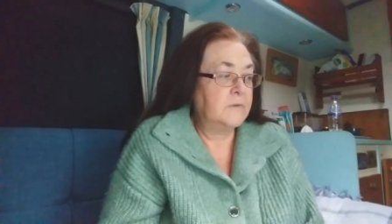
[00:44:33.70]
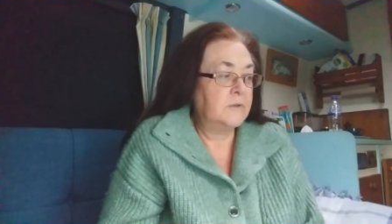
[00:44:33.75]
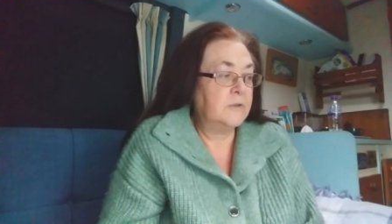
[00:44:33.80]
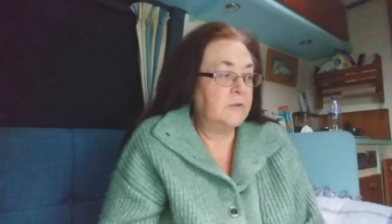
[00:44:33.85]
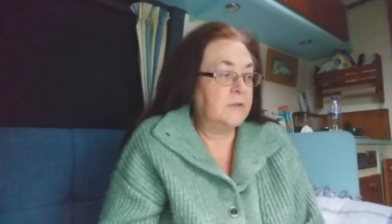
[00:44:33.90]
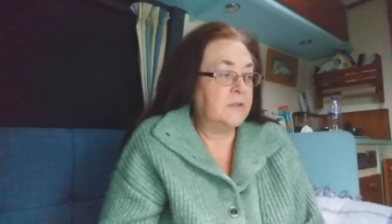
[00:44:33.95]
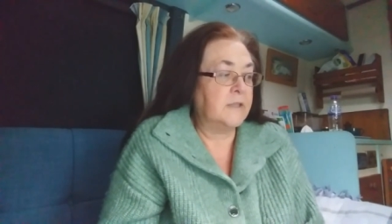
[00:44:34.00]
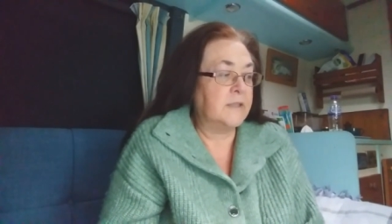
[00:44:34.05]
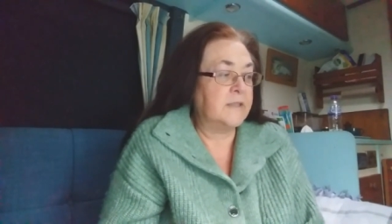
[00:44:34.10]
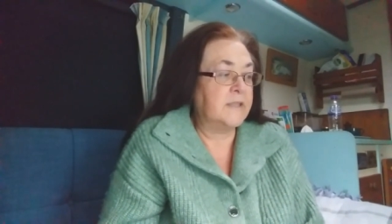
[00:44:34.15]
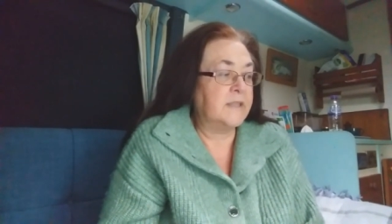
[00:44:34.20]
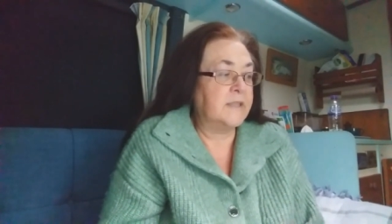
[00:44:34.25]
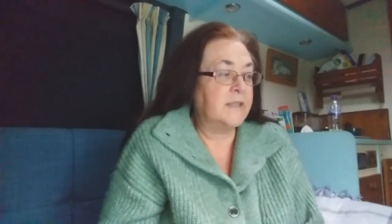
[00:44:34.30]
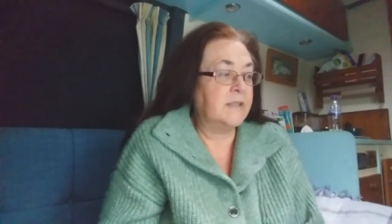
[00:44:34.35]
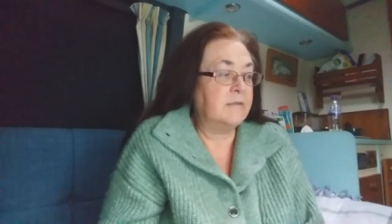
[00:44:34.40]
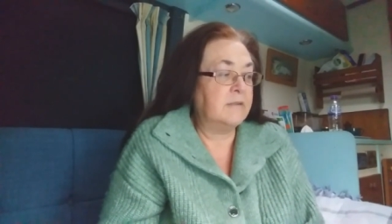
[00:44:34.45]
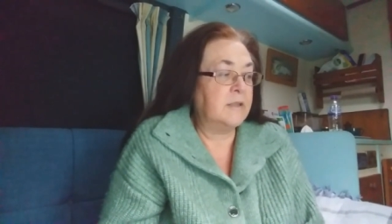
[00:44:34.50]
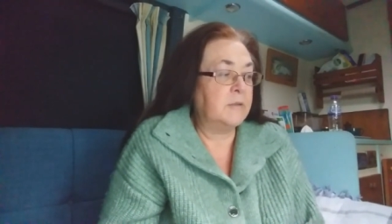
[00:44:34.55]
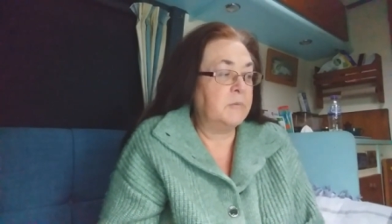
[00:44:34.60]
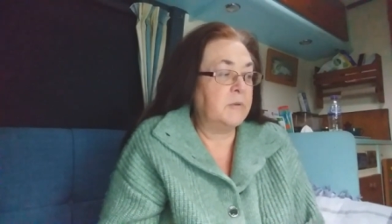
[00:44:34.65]
Not
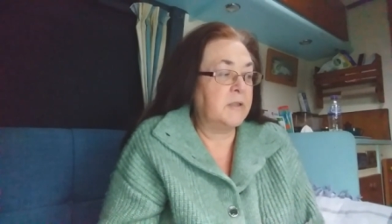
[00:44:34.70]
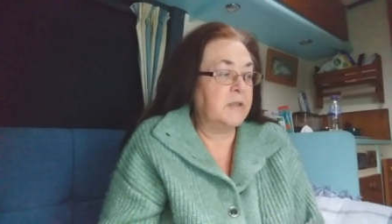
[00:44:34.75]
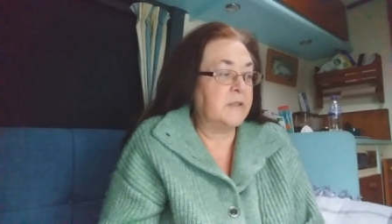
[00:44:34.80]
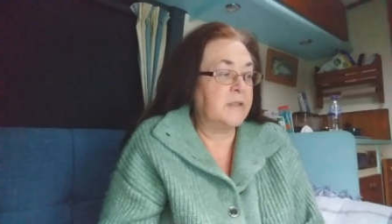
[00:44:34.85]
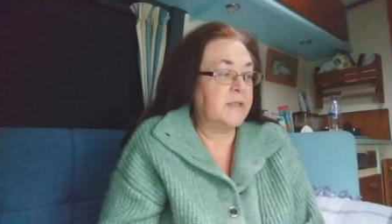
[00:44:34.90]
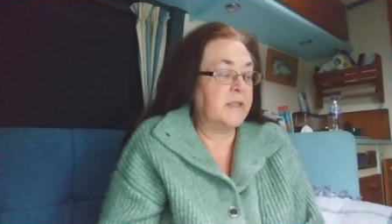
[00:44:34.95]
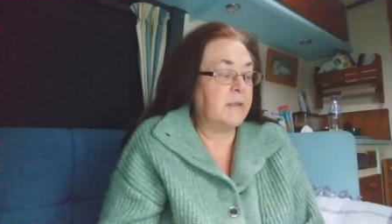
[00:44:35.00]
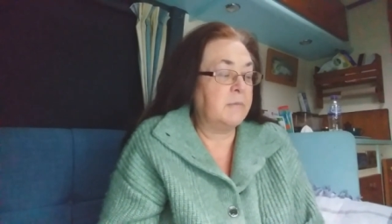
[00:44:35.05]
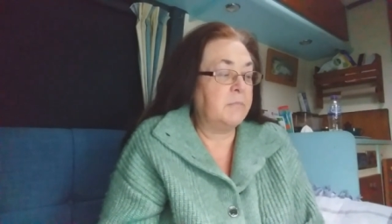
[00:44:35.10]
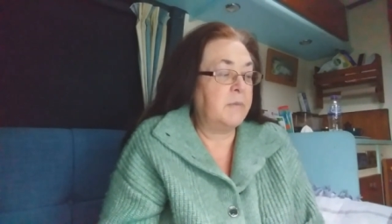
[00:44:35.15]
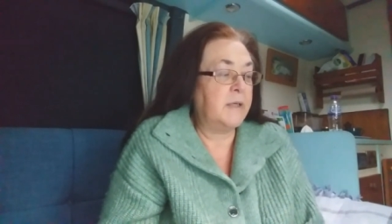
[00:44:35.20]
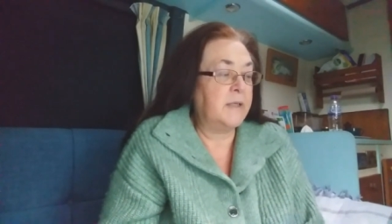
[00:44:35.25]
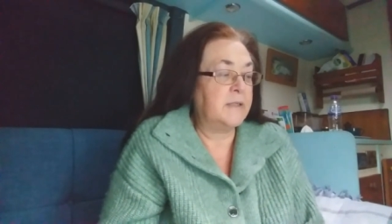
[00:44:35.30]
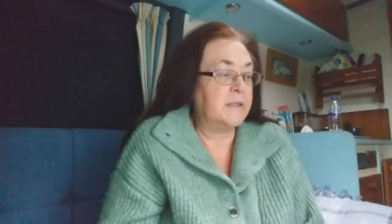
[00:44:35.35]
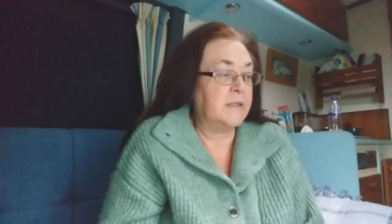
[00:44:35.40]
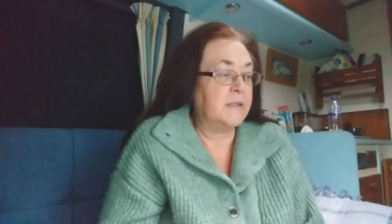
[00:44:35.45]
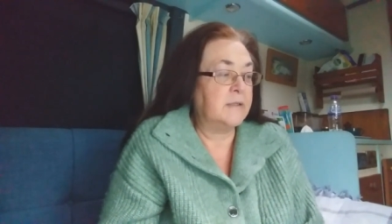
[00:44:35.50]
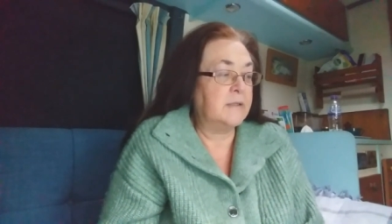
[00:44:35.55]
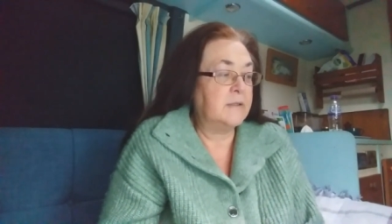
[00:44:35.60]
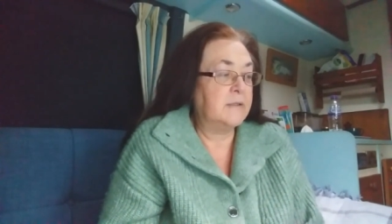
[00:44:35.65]
necessarily because they're
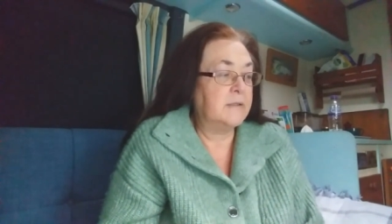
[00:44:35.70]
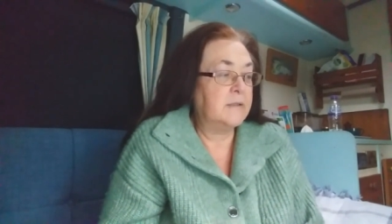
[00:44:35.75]
better,